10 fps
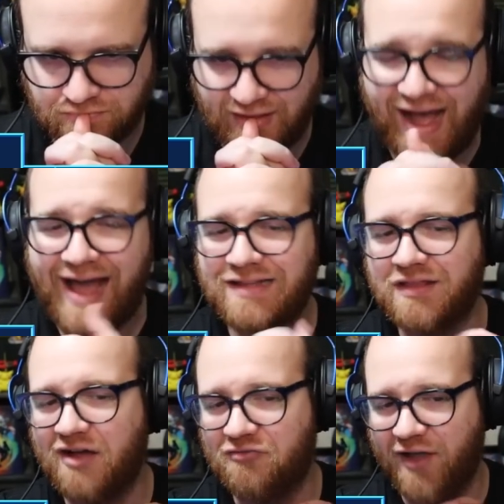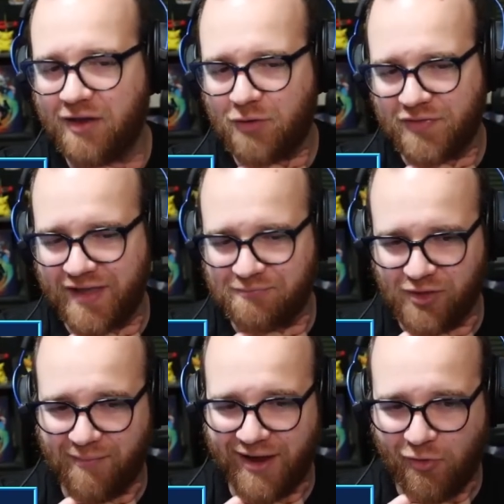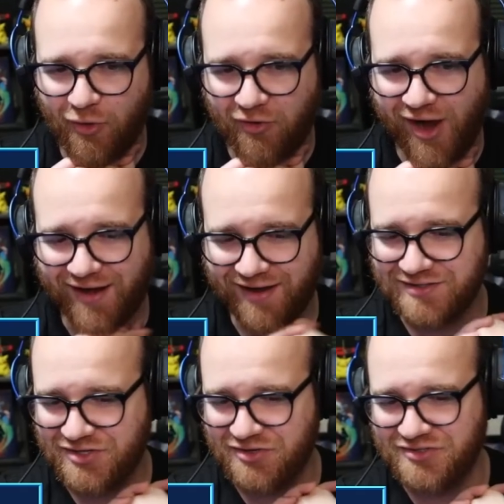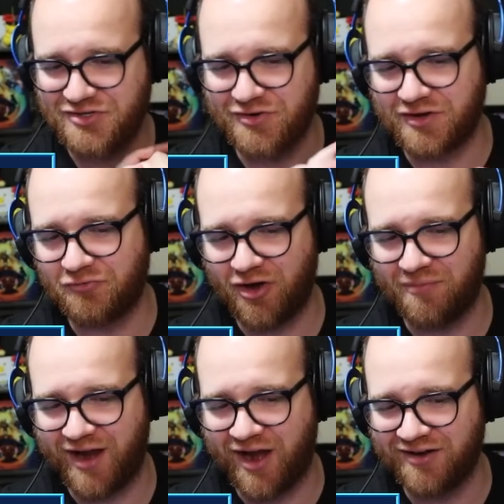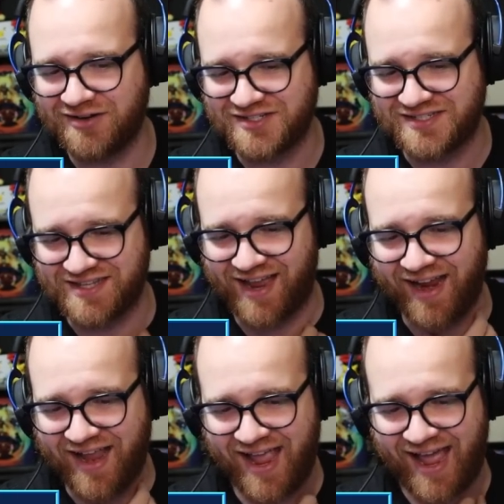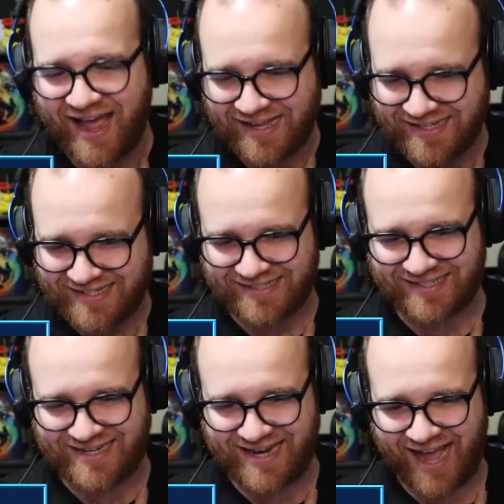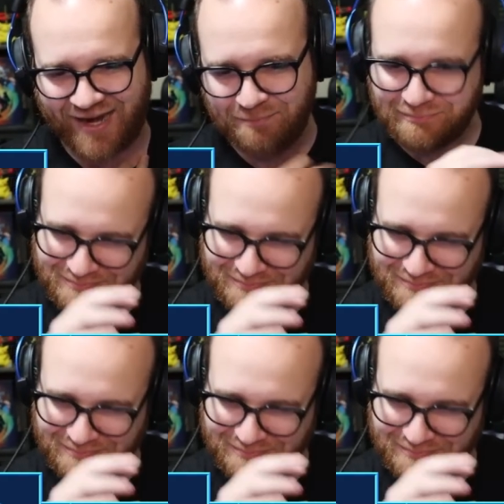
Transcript: I love it when they play my Korgrok on turn 2 into Vormir. You're just like, ha, got him.